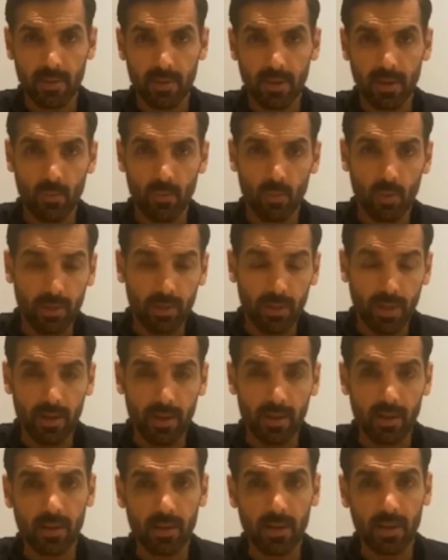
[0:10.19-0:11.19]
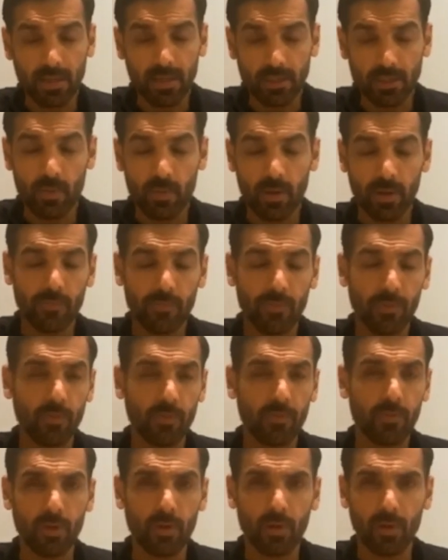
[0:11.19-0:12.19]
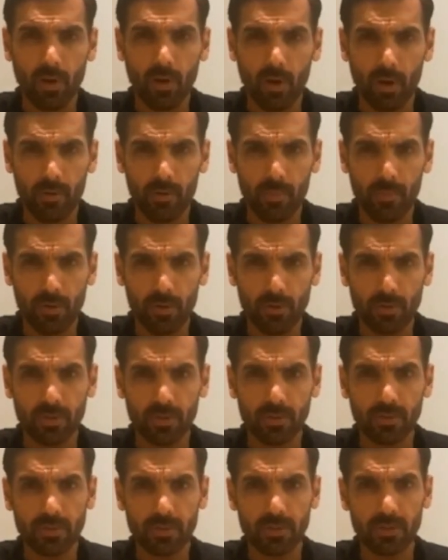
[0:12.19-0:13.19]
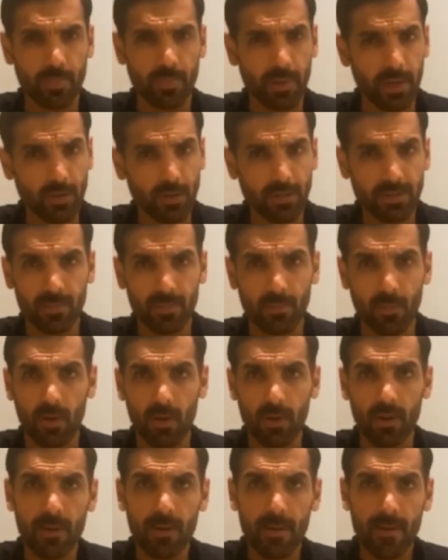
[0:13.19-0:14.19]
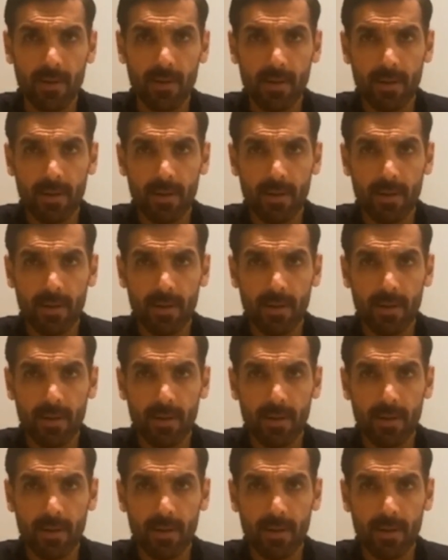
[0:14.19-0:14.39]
And I want to thank each one of you for your contributions, big or small.